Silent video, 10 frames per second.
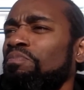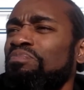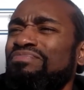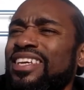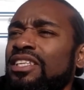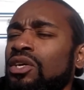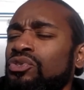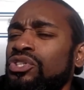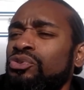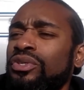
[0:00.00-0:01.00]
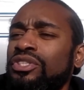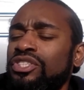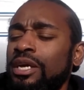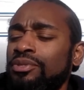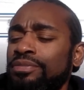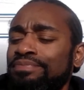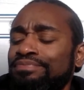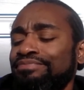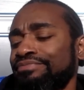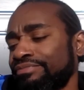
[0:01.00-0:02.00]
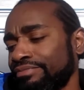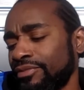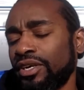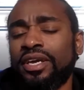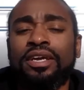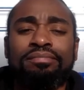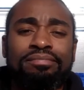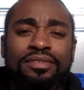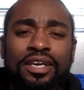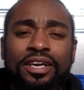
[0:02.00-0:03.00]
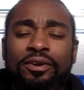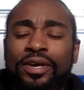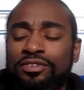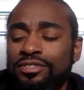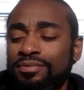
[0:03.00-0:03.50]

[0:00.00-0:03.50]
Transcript: heliocentric deception. Again, I digress,